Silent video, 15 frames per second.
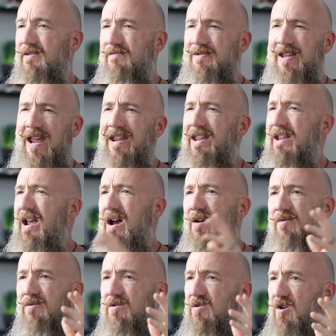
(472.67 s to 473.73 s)
taking
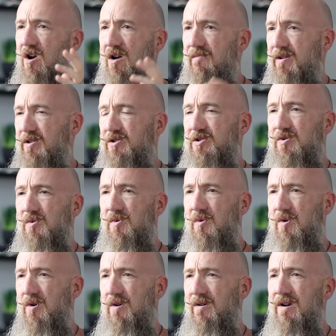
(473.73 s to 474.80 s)
out the garbage
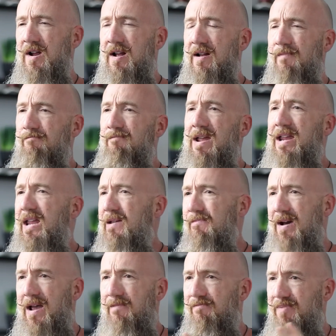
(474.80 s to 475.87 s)
or making
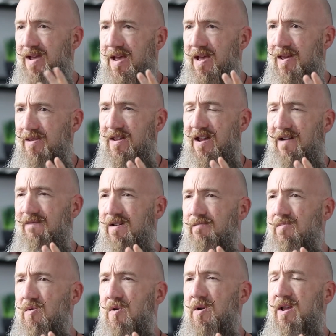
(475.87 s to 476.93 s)
my bed every
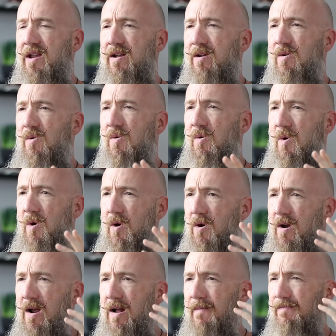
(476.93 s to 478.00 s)
morning
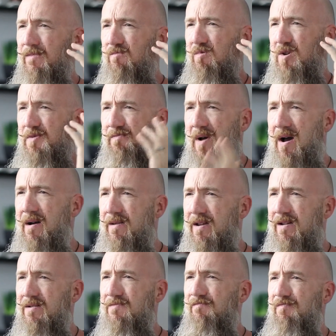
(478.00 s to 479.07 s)
or
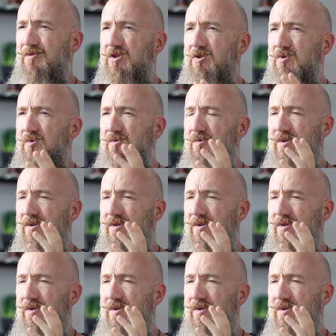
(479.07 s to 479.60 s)
responding to